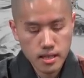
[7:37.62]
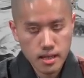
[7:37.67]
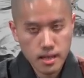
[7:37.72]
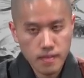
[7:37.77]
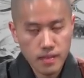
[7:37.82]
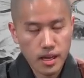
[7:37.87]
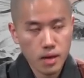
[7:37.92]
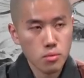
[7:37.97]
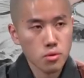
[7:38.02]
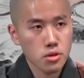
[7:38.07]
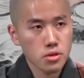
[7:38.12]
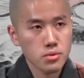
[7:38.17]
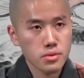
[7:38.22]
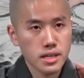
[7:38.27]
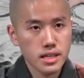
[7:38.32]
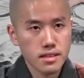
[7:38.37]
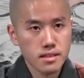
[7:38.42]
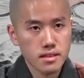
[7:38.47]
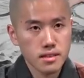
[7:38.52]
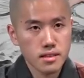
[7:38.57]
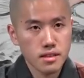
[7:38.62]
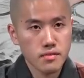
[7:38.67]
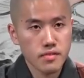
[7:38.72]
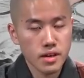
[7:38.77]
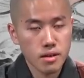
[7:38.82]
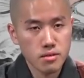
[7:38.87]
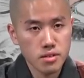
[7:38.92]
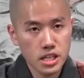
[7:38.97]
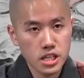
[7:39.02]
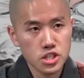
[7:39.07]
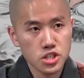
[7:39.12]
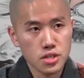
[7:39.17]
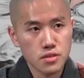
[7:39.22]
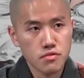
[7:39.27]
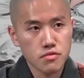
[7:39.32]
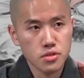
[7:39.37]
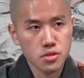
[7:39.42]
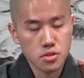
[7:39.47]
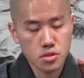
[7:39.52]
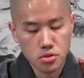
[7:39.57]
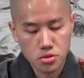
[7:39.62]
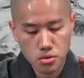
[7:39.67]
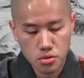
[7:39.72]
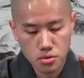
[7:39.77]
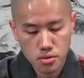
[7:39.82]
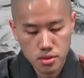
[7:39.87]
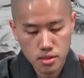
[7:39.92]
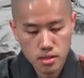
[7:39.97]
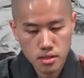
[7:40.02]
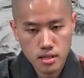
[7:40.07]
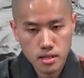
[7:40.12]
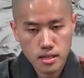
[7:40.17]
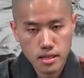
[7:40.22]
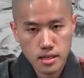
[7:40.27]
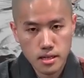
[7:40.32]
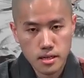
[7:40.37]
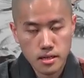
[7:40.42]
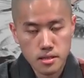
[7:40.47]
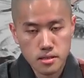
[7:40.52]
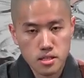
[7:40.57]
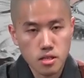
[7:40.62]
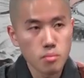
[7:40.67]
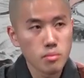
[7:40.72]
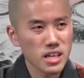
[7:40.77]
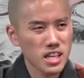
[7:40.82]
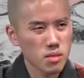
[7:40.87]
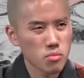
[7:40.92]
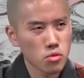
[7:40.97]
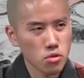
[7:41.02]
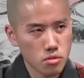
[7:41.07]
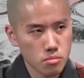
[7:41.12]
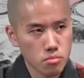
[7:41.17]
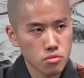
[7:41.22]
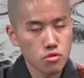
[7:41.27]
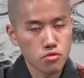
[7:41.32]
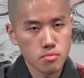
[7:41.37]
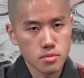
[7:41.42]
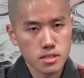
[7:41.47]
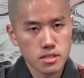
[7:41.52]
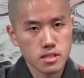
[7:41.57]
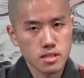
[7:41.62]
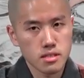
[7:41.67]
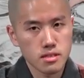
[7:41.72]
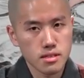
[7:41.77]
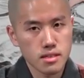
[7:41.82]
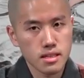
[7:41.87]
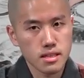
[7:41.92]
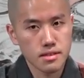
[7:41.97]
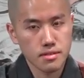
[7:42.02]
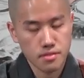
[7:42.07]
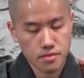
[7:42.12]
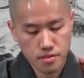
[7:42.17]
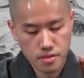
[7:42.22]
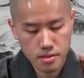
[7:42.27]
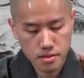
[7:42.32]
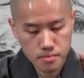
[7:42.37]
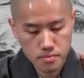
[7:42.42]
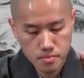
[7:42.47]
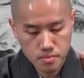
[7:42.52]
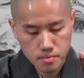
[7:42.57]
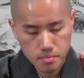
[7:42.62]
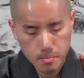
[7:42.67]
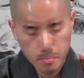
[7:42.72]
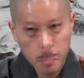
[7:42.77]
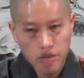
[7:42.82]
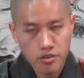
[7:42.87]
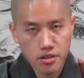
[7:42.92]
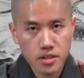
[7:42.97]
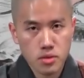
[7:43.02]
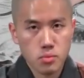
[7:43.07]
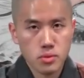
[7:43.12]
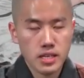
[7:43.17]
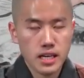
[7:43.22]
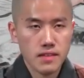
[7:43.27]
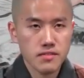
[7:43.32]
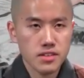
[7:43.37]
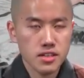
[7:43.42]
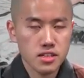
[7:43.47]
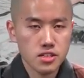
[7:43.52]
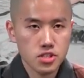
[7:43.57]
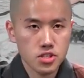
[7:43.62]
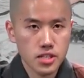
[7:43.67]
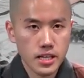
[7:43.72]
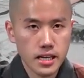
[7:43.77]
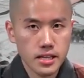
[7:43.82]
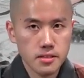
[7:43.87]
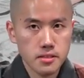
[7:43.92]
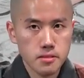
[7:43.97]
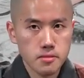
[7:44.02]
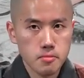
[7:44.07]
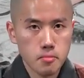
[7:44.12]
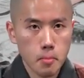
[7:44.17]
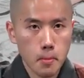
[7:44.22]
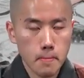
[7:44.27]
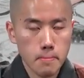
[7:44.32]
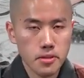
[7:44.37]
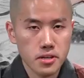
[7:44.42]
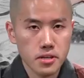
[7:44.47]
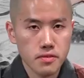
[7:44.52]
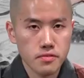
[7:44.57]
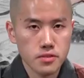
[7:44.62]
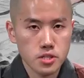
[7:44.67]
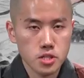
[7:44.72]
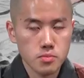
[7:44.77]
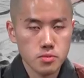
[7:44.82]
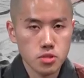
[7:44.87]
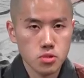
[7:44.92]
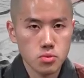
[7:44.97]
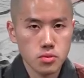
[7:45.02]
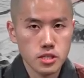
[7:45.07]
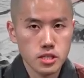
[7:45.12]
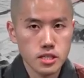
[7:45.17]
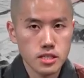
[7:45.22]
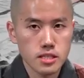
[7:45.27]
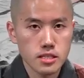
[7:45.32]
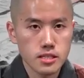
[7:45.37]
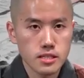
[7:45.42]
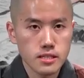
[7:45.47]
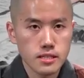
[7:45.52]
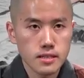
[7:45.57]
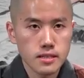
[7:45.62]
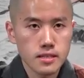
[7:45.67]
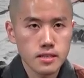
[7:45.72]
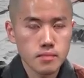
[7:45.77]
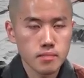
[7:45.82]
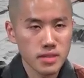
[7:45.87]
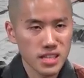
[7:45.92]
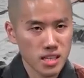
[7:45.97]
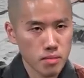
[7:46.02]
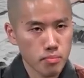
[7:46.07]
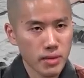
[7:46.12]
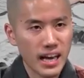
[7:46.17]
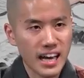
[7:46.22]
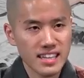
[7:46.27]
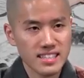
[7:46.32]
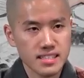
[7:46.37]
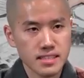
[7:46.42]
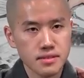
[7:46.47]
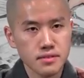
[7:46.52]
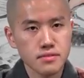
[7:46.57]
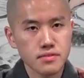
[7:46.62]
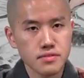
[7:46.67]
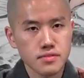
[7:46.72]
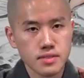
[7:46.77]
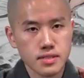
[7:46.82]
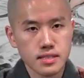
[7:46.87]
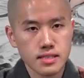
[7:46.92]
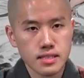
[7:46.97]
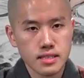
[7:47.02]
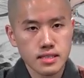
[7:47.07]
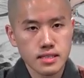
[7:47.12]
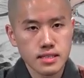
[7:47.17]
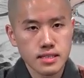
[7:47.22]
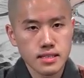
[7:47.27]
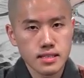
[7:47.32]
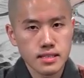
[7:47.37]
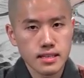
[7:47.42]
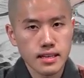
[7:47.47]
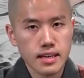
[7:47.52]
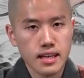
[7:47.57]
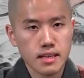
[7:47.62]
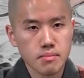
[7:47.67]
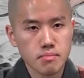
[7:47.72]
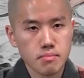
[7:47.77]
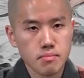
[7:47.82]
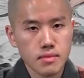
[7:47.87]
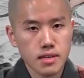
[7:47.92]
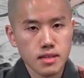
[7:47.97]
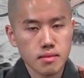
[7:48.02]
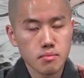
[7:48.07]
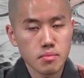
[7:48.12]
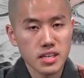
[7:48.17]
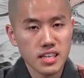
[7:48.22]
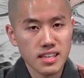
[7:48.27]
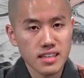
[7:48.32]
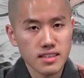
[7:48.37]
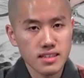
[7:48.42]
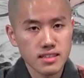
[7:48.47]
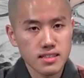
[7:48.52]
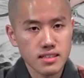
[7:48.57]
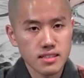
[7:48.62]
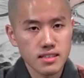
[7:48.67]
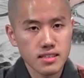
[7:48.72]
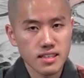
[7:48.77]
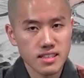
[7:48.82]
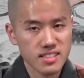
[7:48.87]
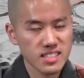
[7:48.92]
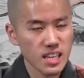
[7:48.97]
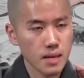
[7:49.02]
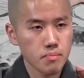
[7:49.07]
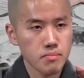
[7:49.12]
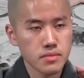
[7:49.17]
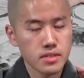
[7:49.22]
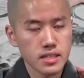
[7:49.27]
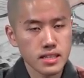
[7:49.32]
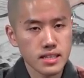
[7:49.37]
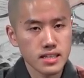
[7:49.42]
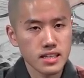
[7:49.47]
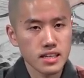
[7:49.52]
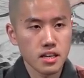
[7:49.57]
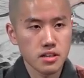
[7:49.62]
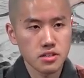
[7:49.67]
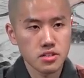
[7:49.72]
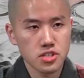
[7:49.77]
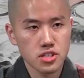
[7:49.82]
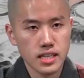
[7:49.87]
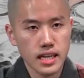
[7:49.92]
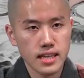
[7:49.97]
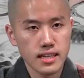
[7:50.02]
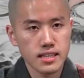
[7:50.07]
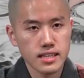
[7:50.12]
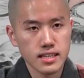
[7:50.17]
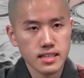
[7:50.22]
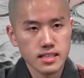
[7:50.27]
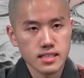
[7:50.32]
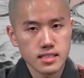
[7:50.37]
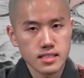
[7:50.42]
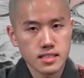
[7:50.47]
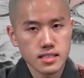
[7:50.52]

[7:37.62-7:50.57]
And that will create the foundation for you to make more improvements in your life. I think we have to understand the difference between being passive and being accepting and understanding.